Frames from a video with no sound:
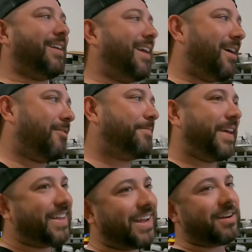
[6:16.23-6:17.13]
Now,
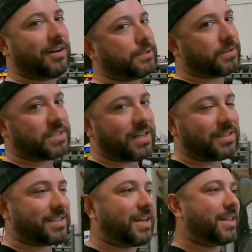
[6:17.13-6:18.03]
I can't
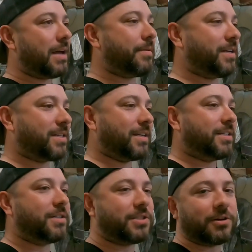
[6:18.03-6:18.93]
100% say that because I
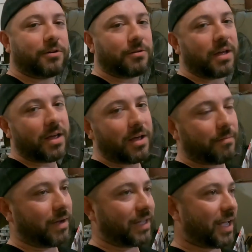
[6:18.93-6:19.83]
did tune
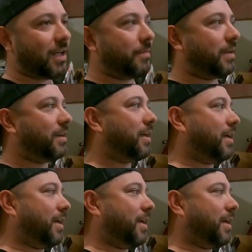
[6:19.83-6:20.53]
my Cayman.